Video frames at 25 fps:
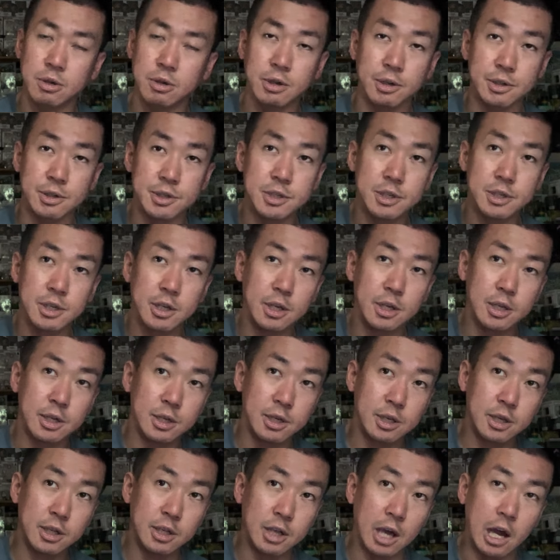because,
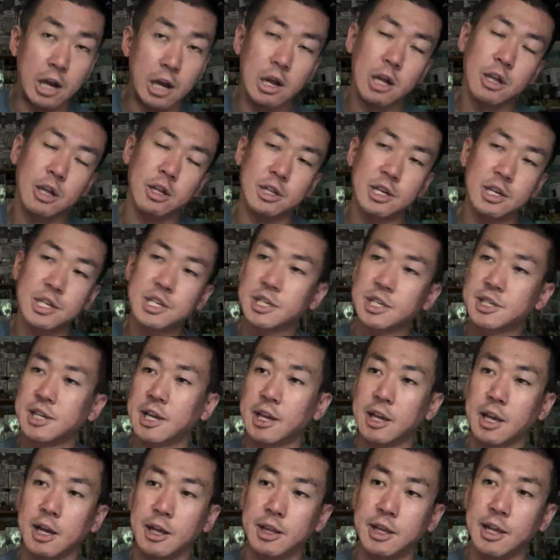and this is
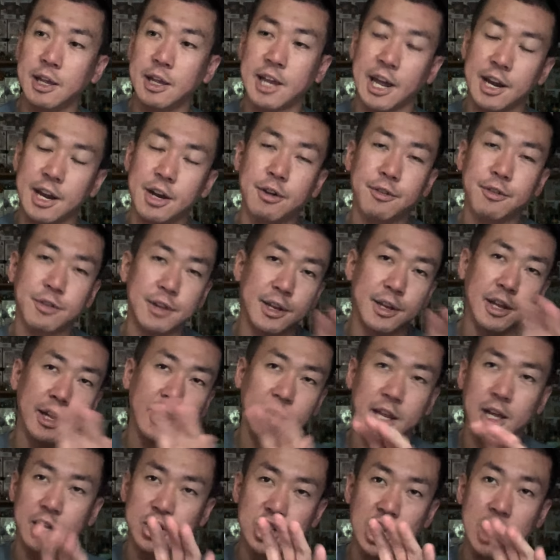like a, they kind of did a,
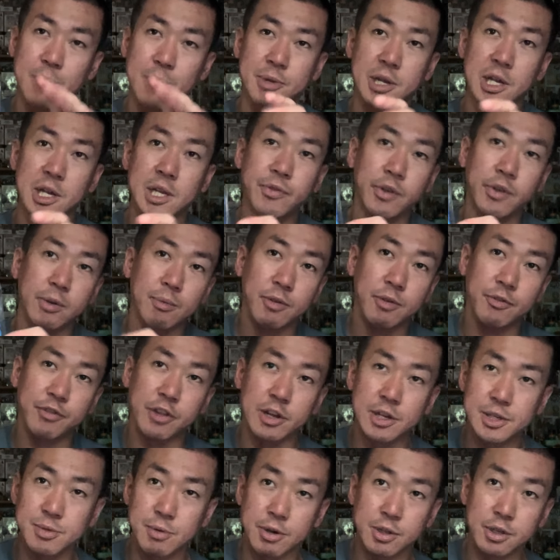like a Japanese theme of
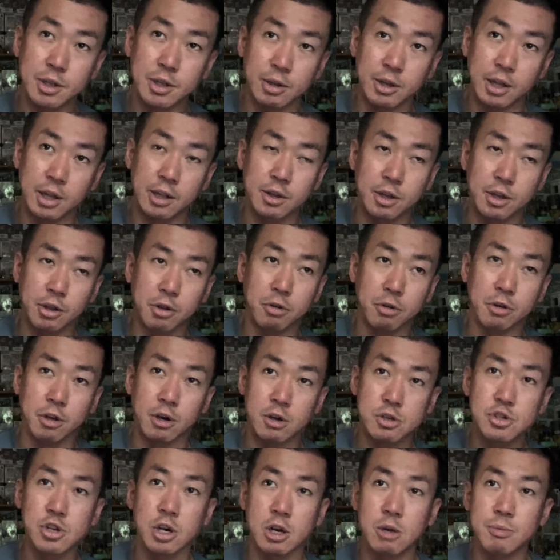this one, like the good
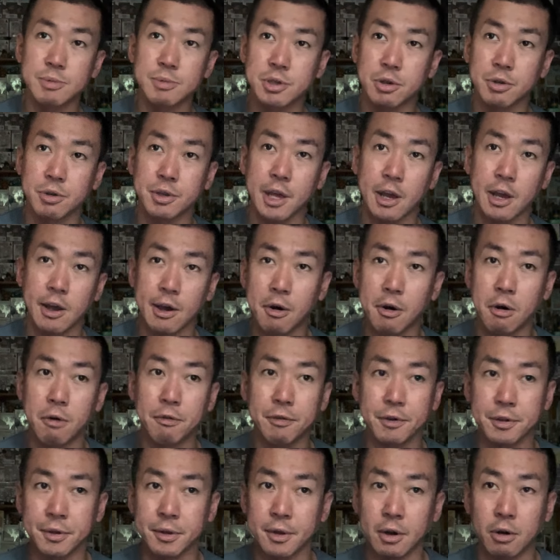luck charms, good health,
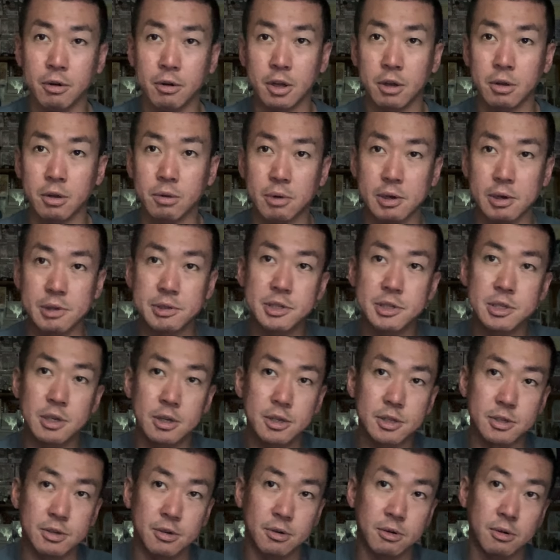and all the other ones.
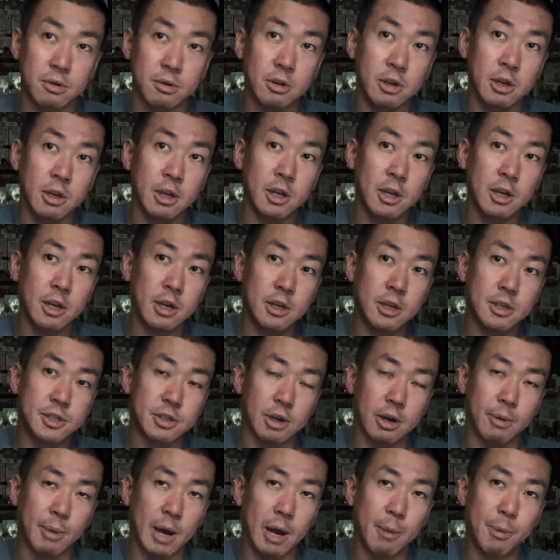So
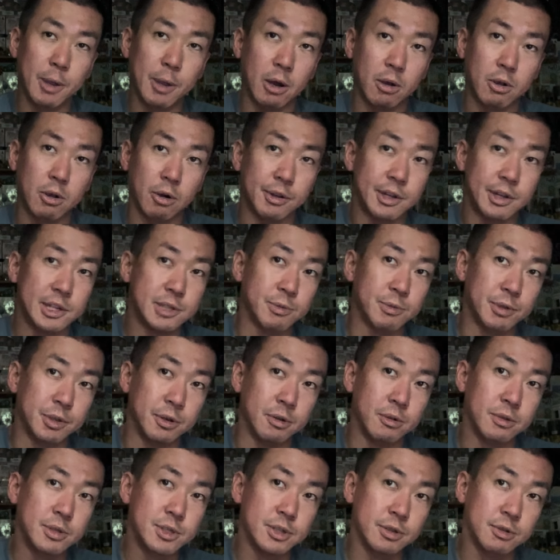I'm happy I got this one
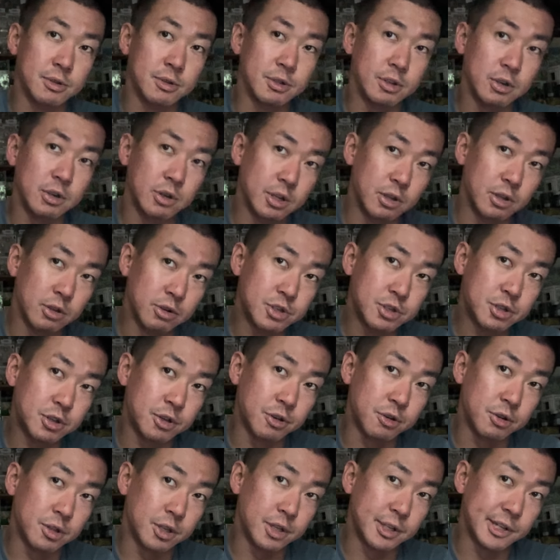though. So it looks
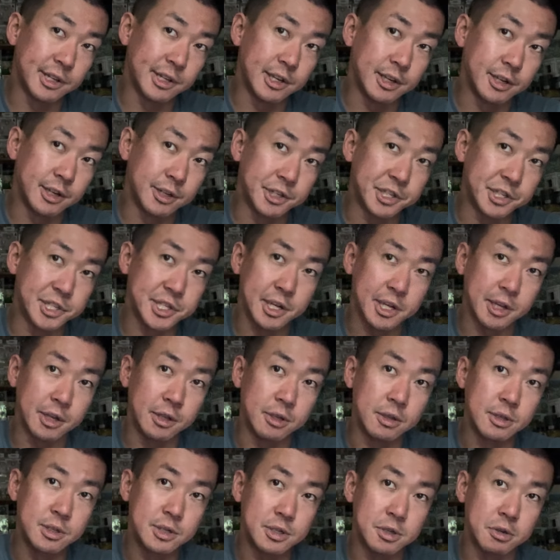cute, the
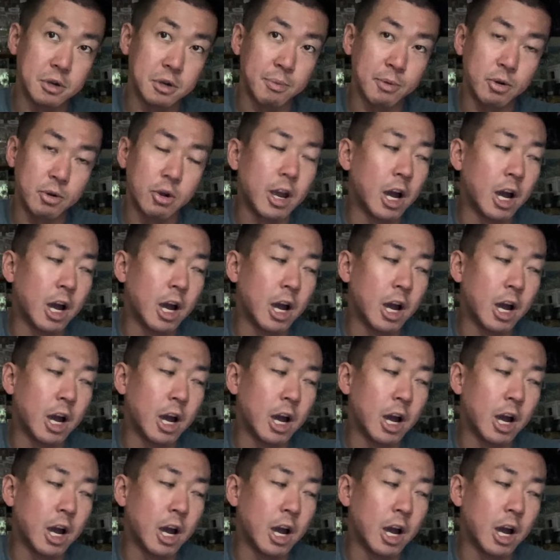design. So I'm quite